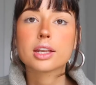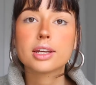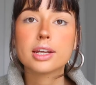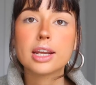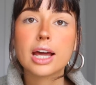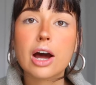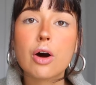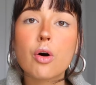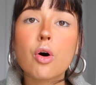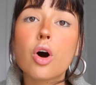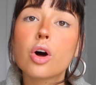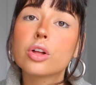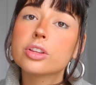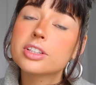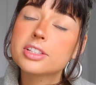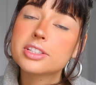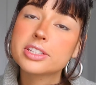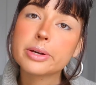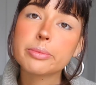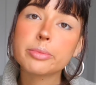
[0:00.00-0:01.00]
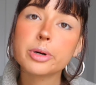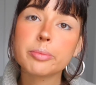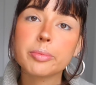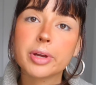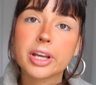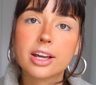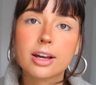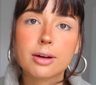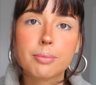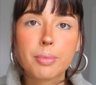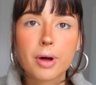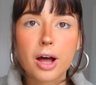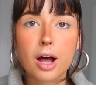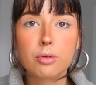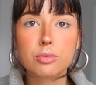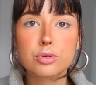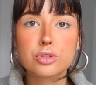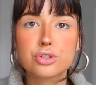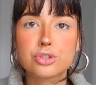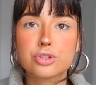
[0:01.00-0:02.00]
now on the summer makeup I
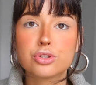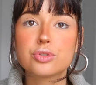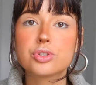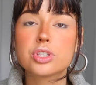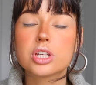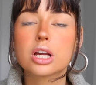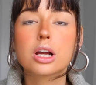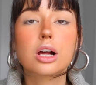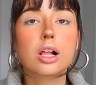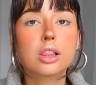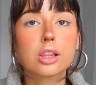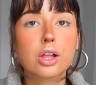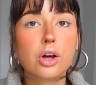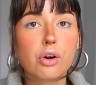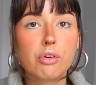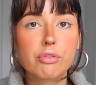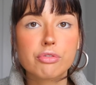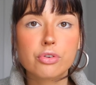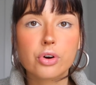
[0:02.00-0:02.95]
was using a lot of